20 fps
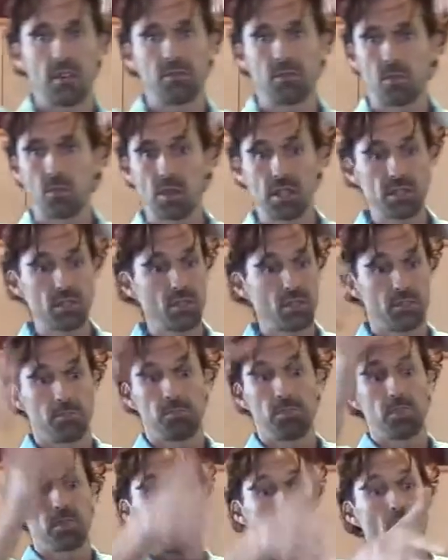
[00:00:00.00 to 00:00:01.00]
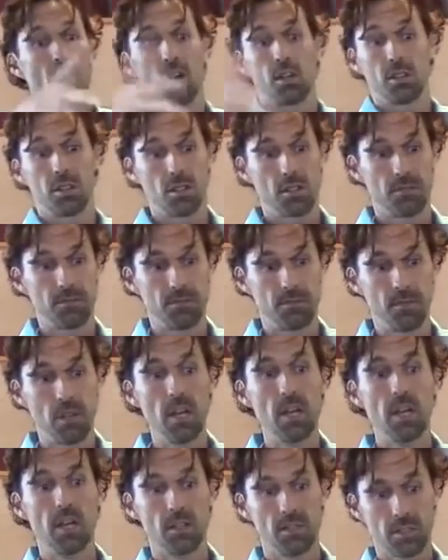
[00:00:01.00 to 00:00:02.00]
with crystals and puts it all into the
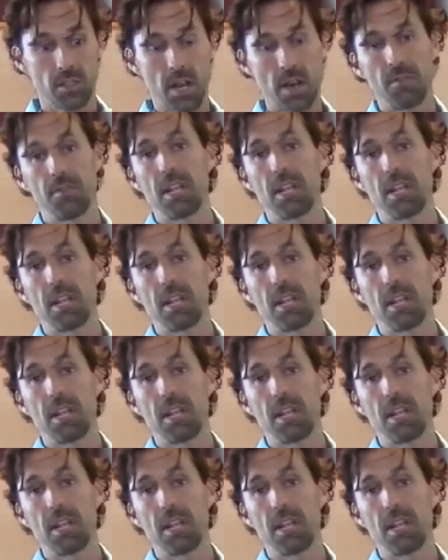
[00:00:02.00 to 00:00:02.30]
stuff,